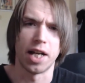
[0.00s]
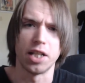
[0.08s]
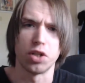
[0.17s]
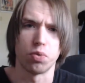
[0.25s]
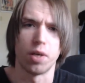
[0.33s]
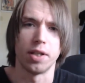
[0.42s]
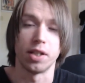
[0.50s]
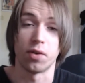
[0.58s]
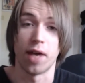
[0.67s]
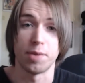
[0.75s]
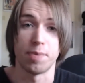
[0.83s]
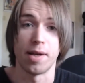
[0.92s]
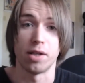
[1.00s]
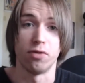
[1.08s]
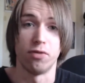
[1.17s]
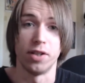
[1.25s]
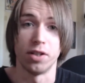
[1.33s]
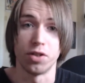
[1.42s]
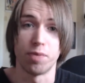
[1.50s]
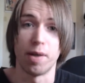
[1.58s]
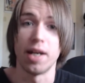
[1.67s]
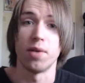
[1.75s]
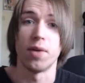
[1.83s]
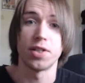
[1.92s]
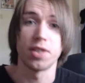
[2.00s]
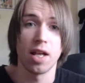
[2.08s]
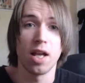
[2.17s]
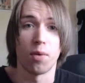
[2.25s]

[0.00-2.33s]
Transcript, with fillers: just wanted the Crash Bandicoot figures. But anyways,